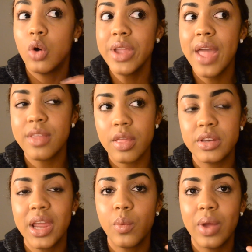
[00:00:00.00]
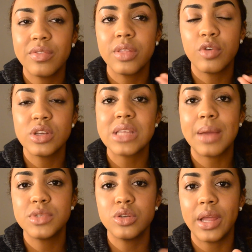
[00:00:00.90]
Oh yeah, the other day I went for the first
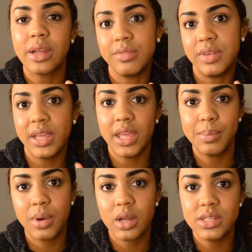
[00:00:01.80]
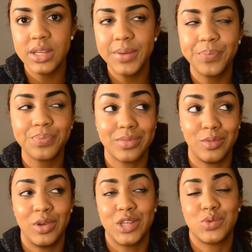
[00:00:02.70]
time to like a VG party,
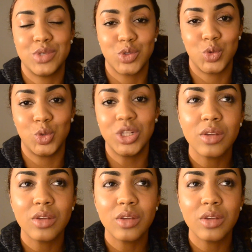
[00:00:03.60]
which was cool.